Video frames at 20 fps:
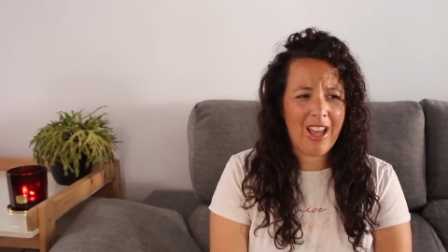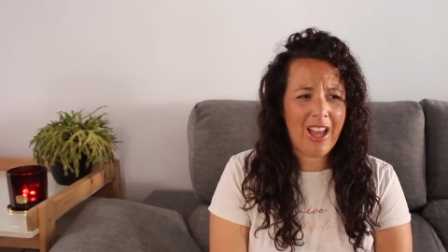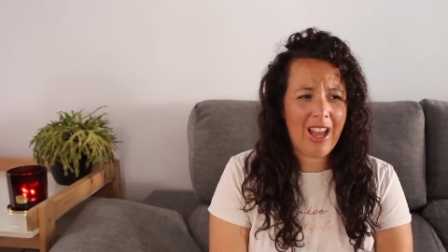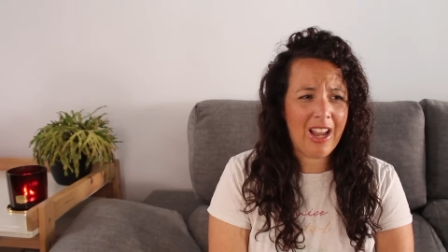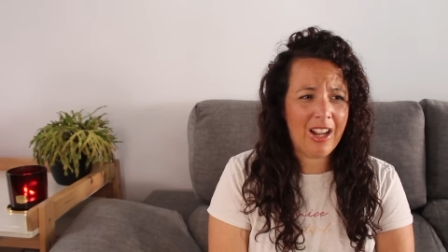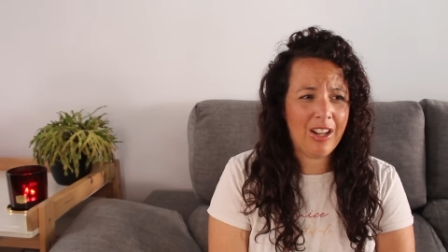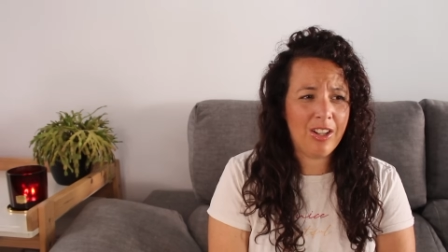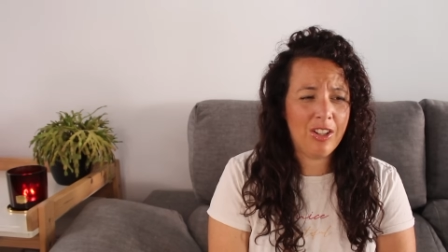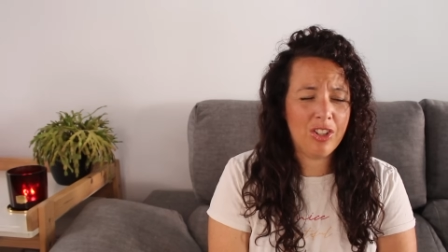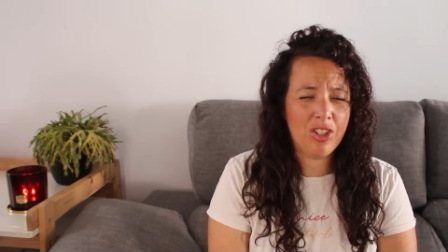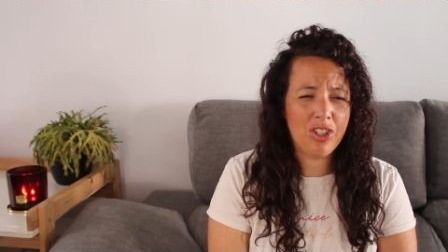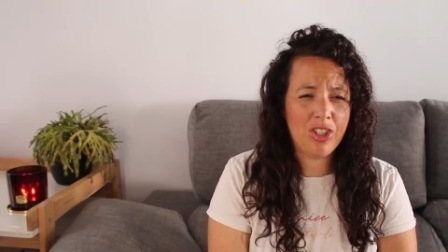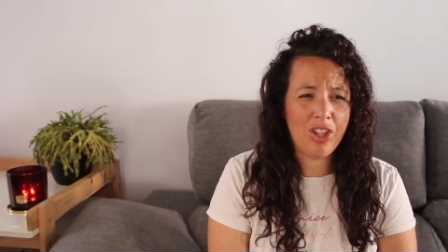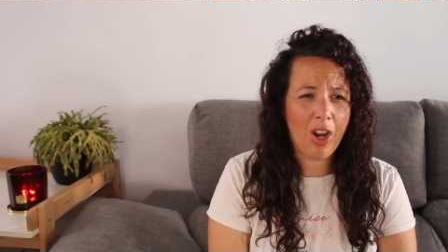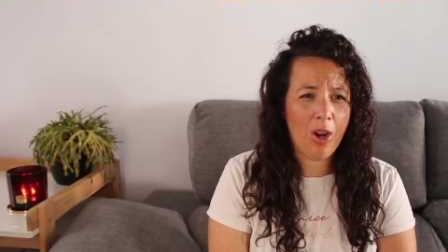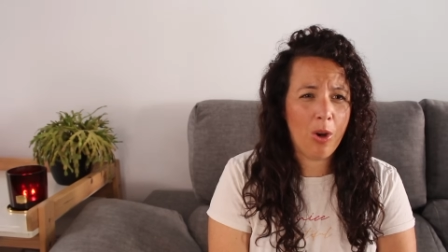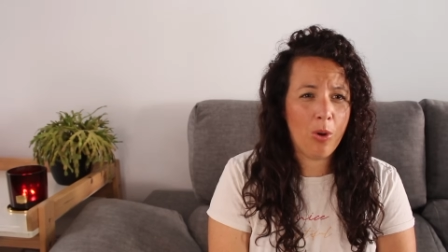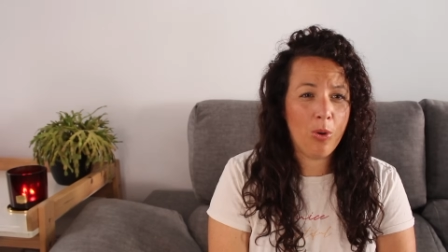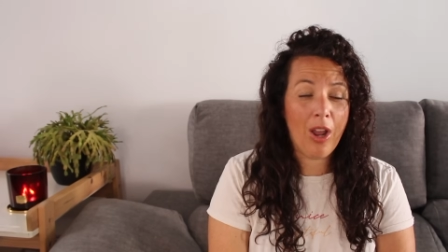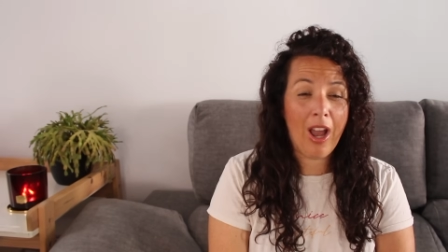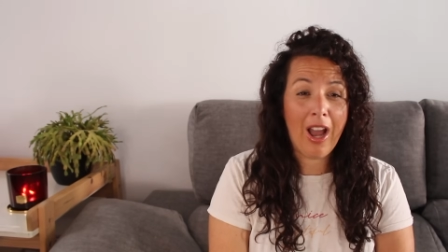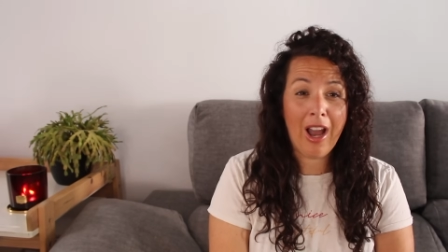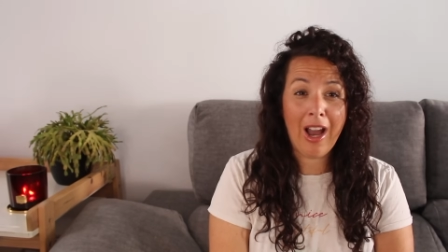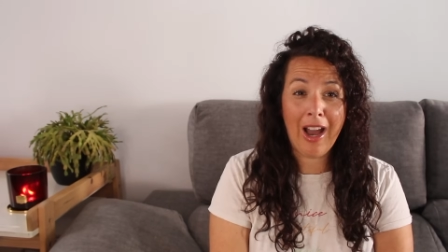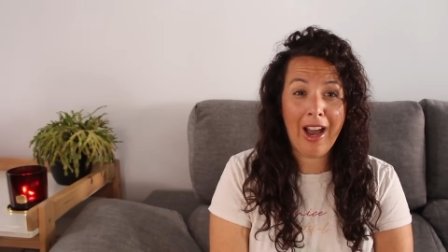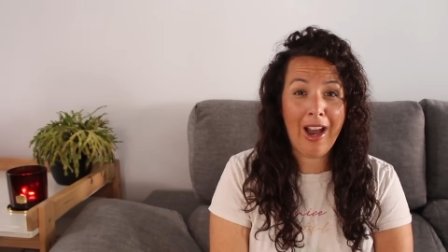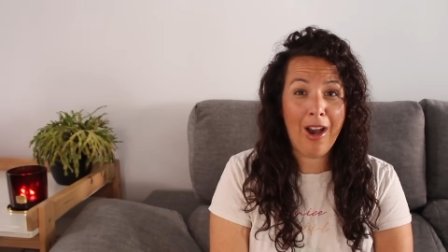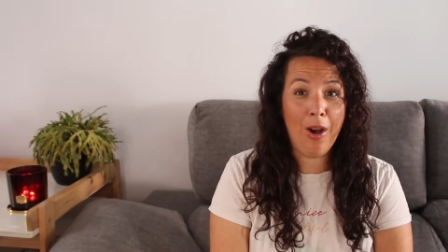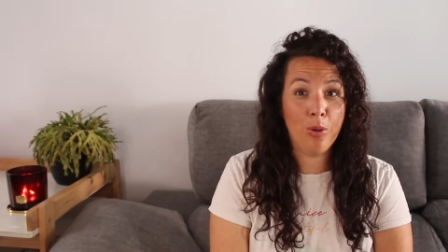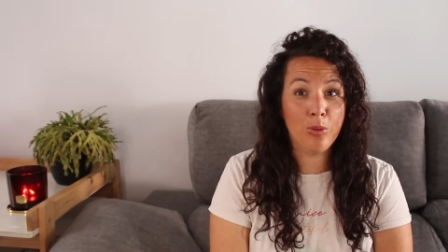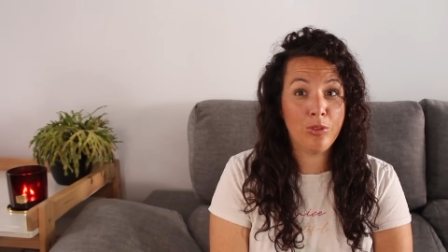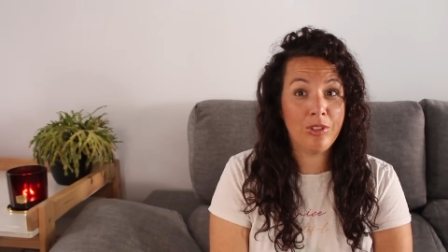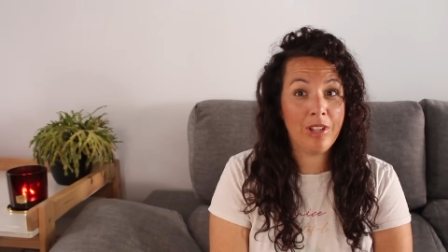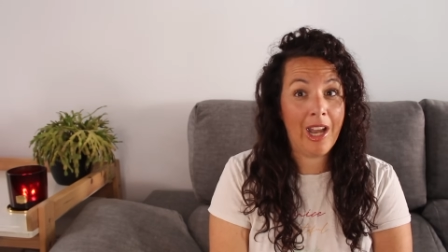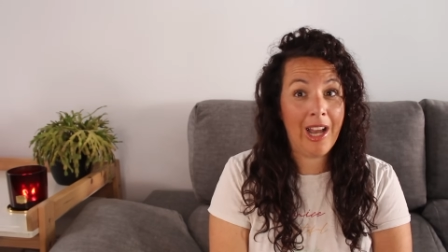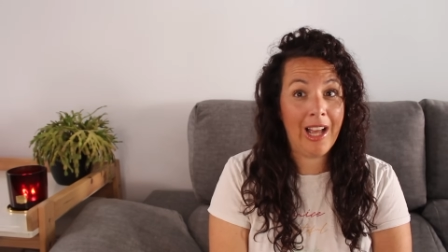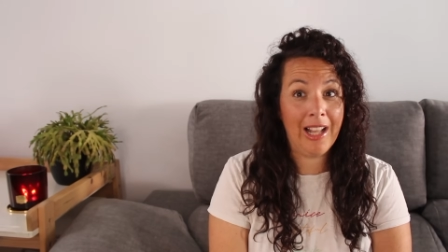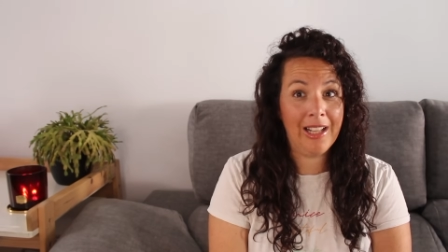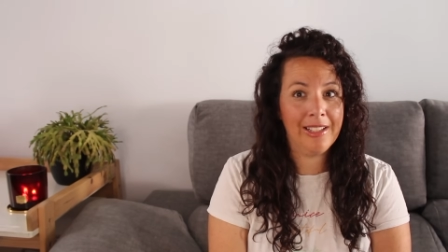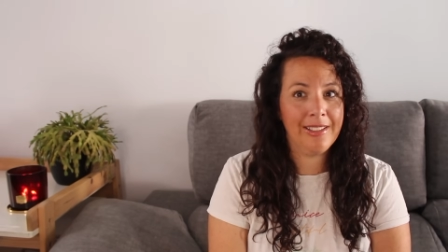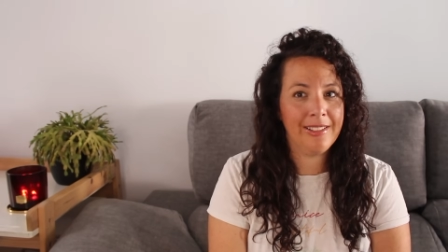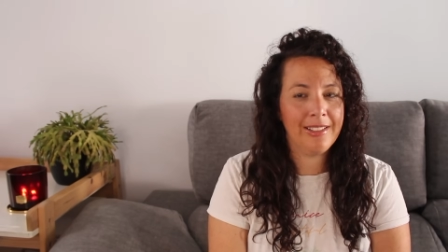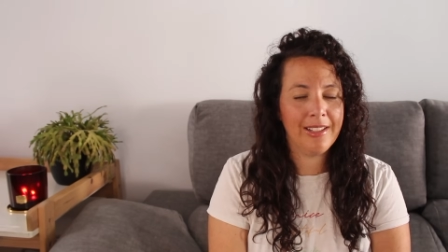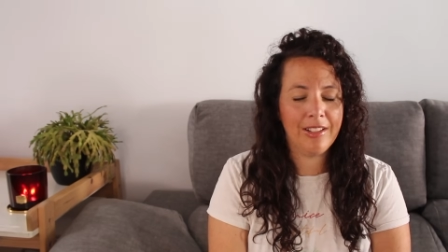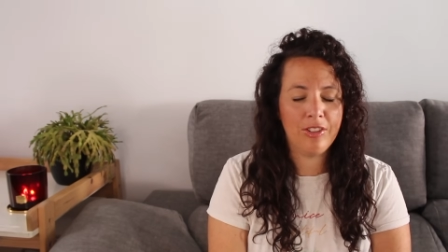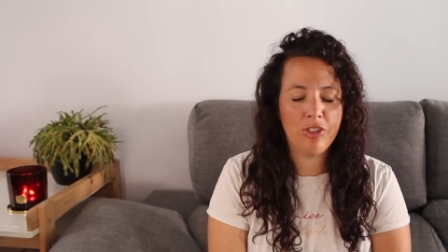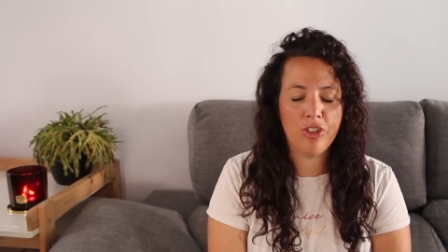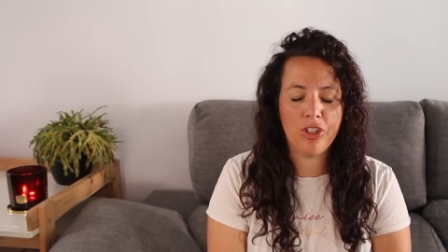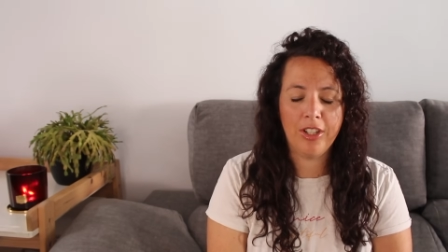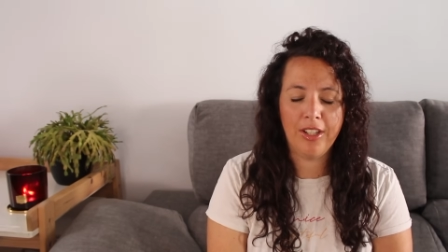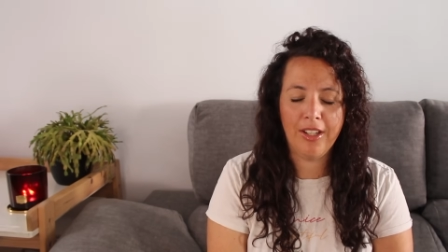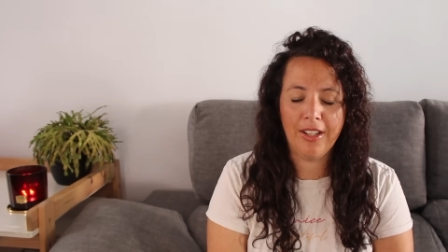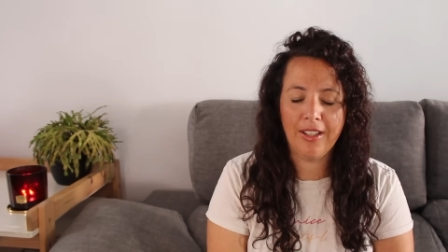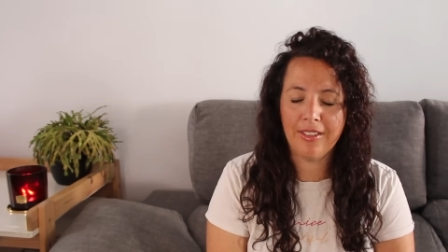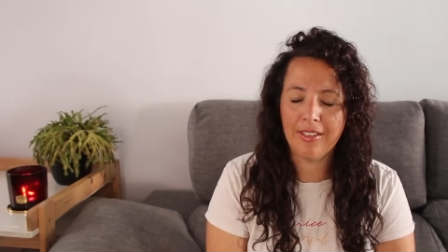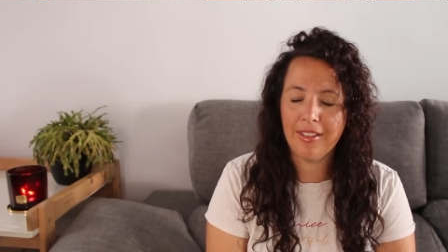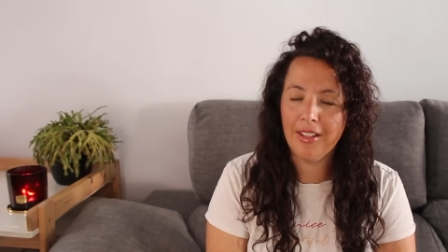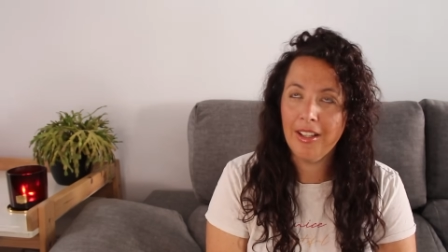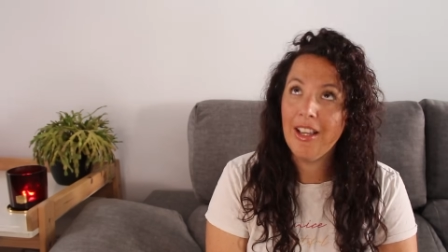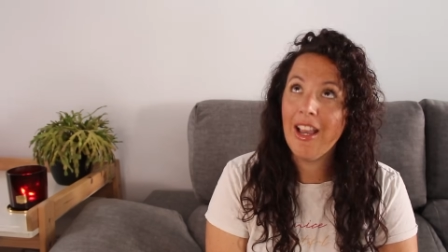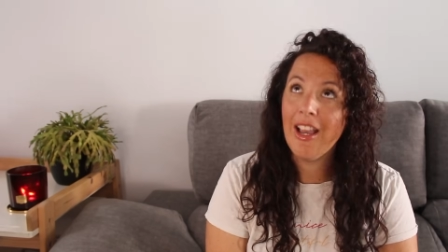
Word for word: and showed how talented she is.